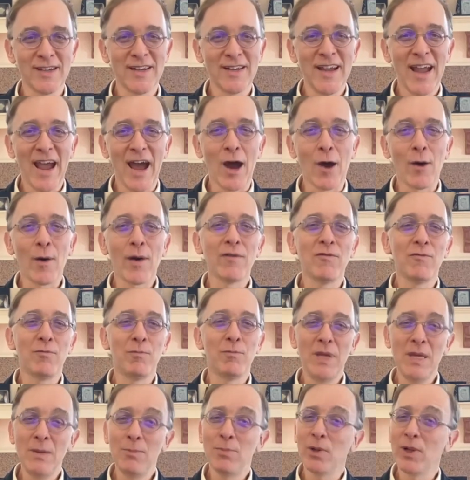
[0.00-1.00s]
How have
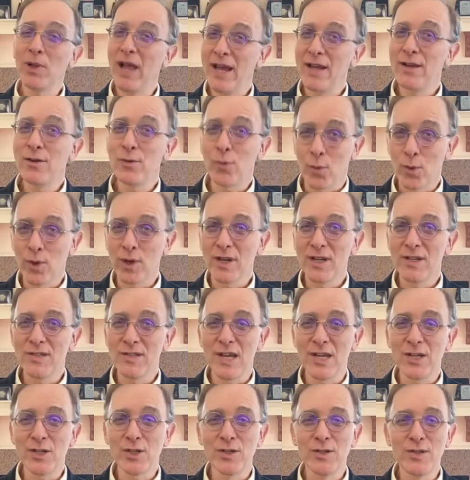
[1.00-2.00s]
people and
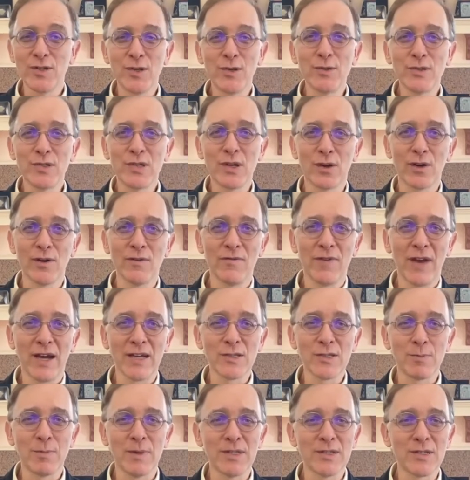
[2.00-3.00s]
organizations used their
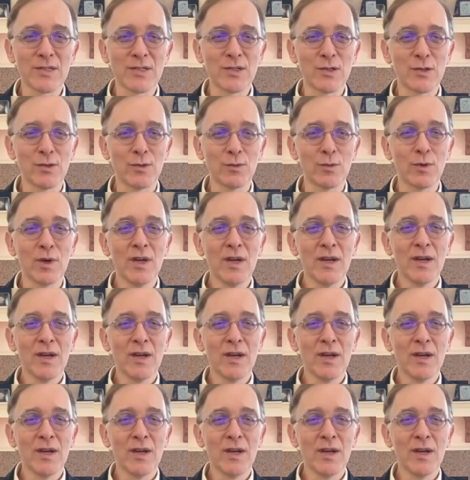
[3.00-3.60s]
investments to